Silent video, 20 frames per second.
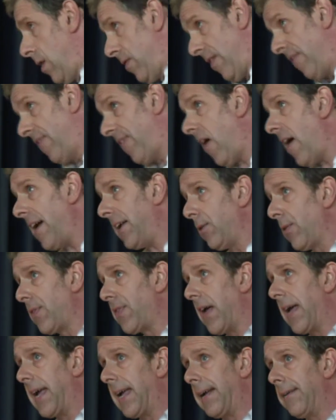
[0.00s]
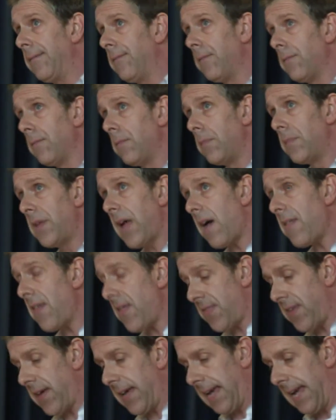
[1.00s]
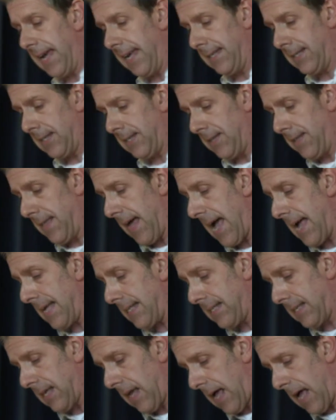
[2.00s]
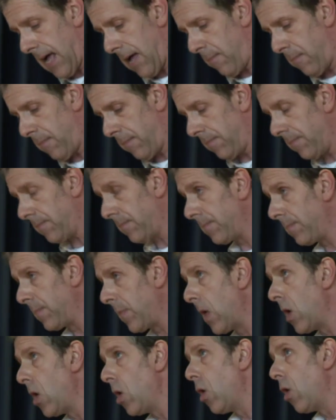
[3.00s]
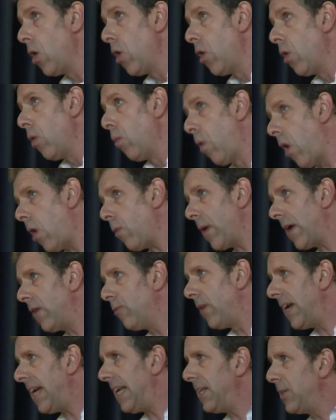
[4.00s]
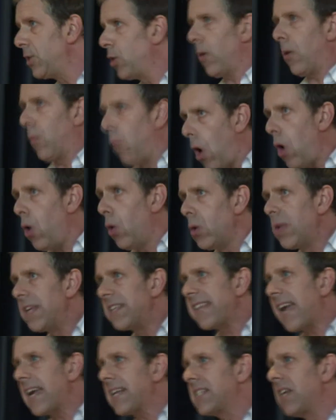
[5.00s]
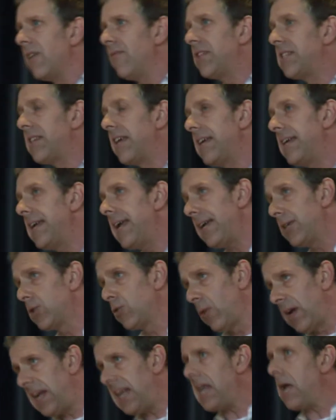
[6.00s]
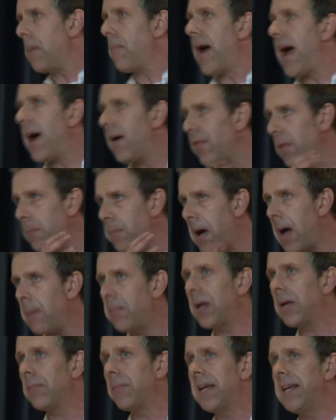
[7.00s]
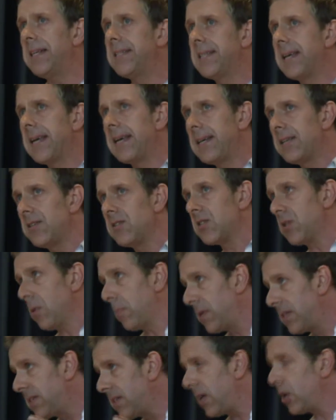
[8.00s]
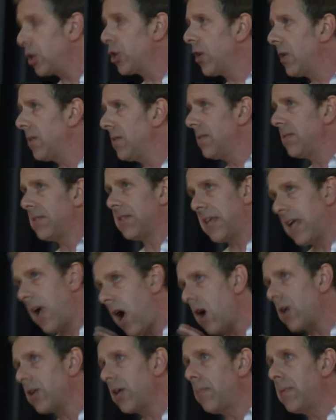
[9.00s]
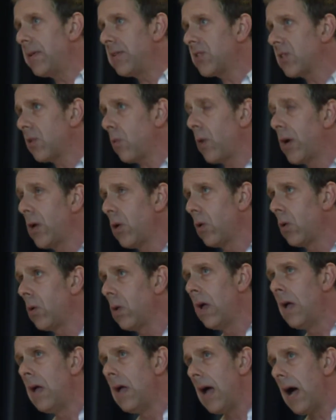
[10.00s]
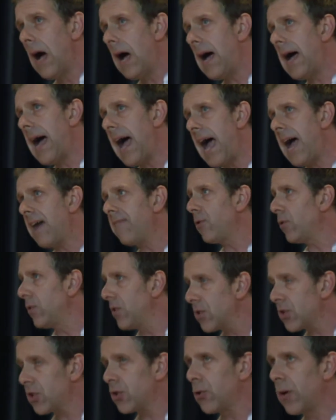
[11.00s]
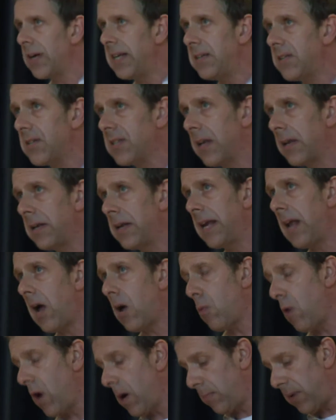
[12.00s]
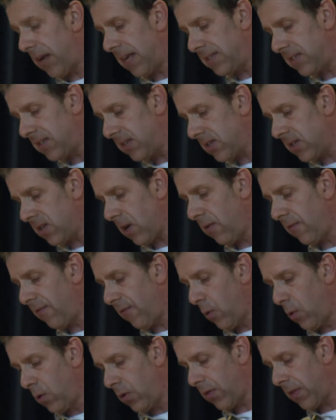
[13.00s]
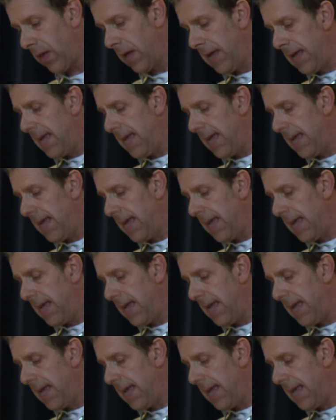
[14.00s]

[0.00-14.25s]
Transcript: The final thing, the other thing is that what we're really doing, what all this activity is really about, the public meetings, the petitions, the arguments that we all have on the streets and in our workplaces and so forth,